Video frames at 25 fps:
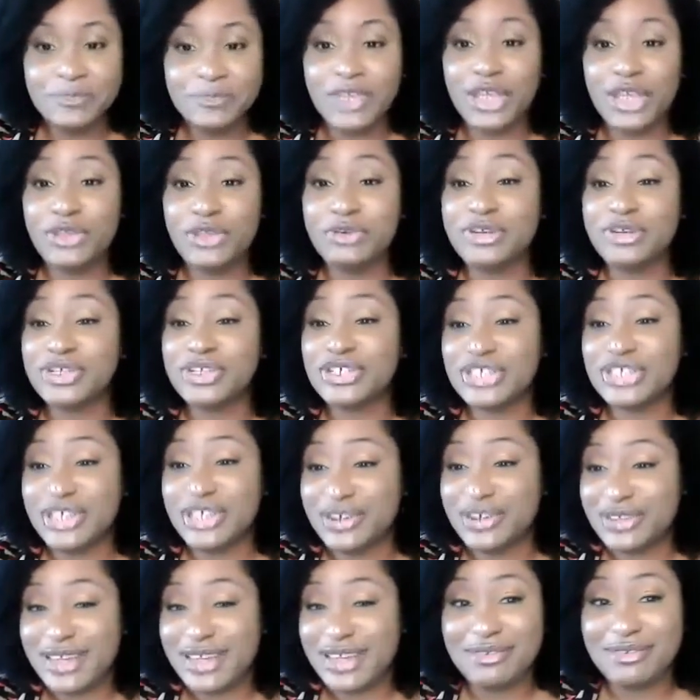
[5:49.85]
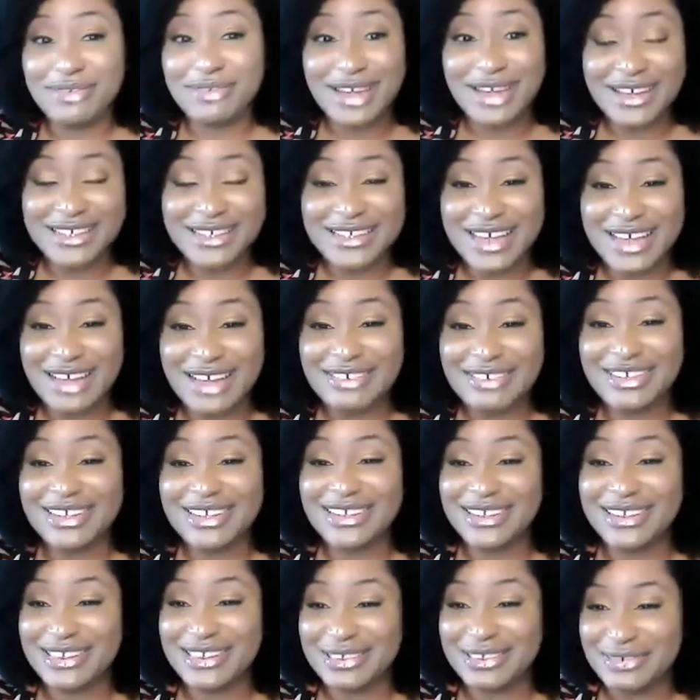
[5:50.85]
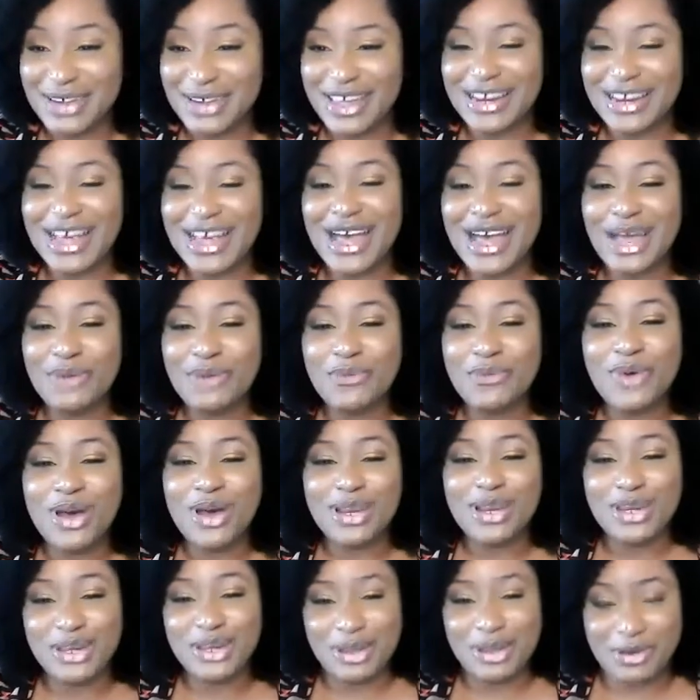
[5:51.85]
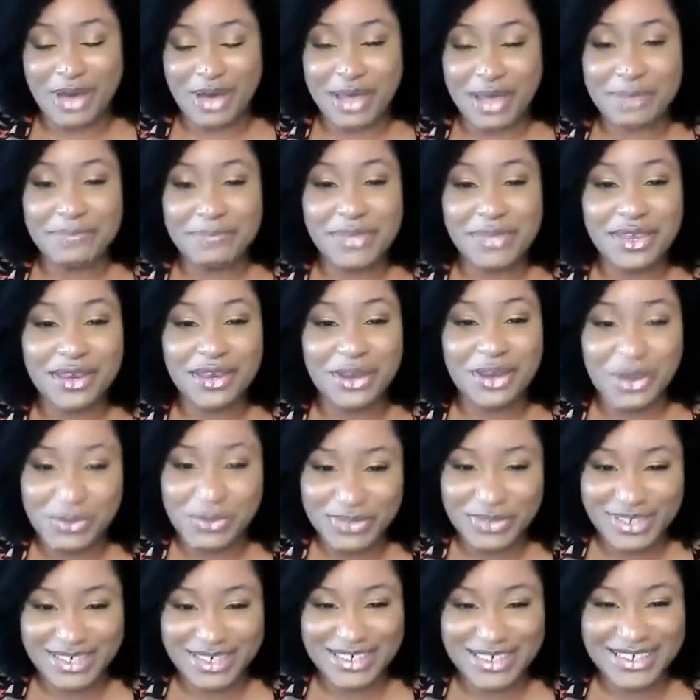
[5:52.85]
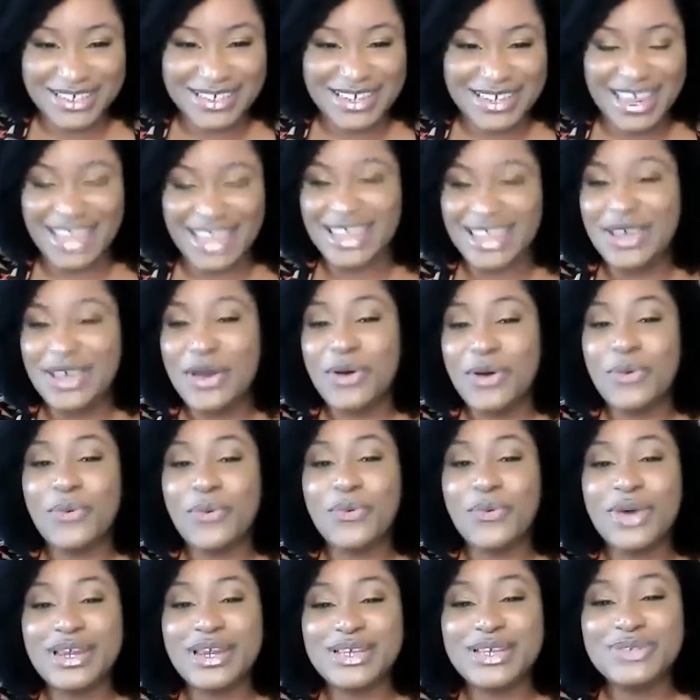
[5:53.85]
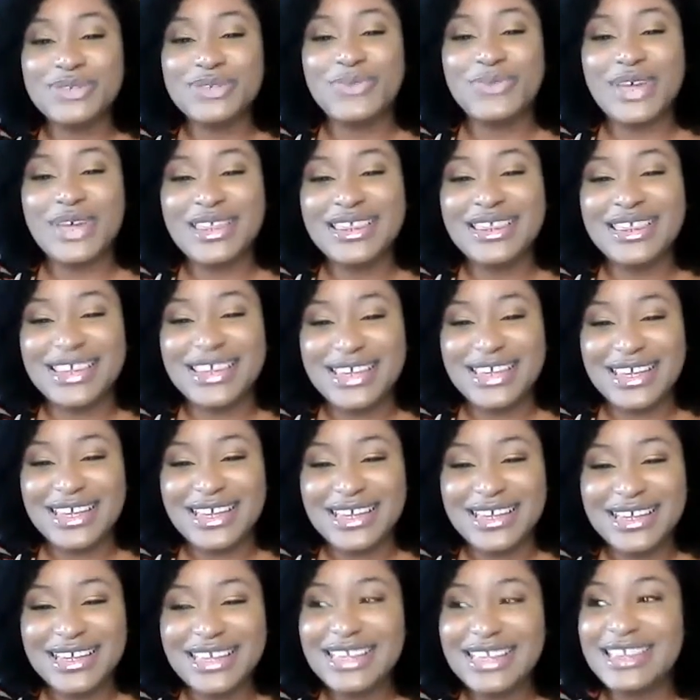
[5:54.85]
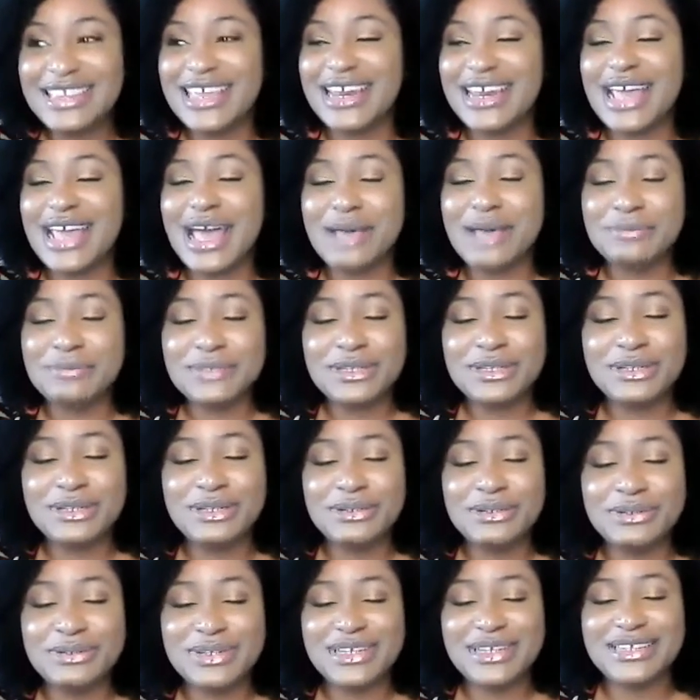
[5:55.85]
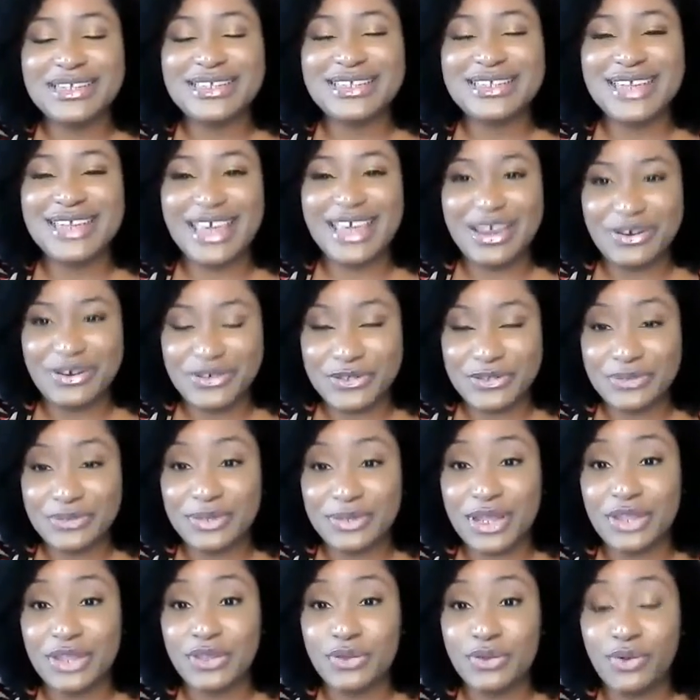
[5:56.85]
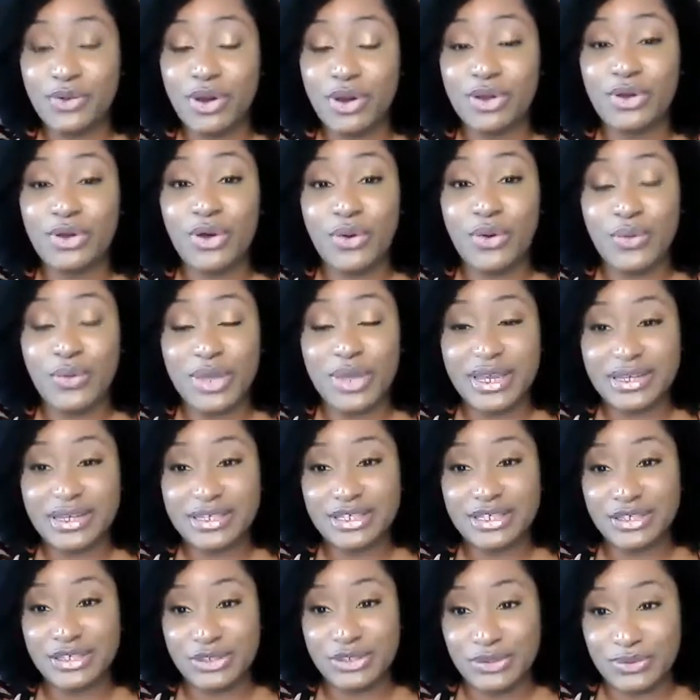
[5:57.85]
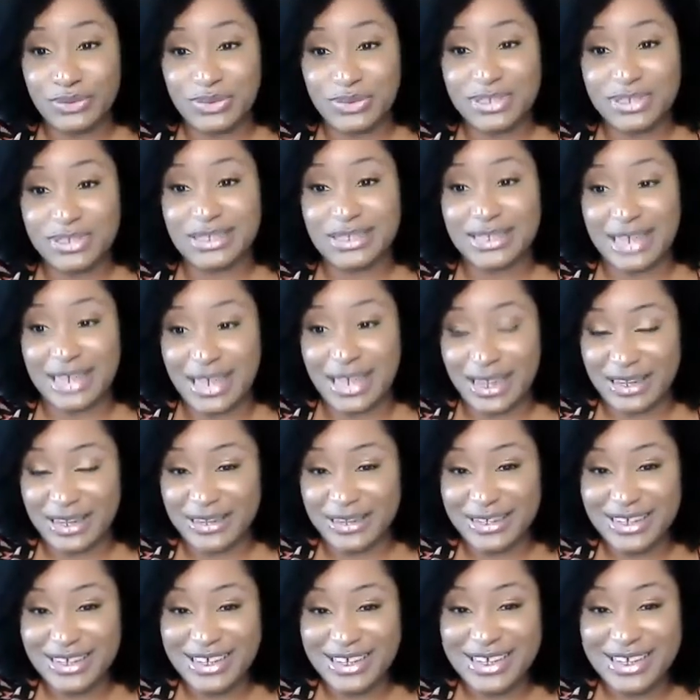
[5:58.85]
And you can share that right down in the thread. I want to know. I'm being nosy today. What is one thing that absolutely scares you that you are going to do today?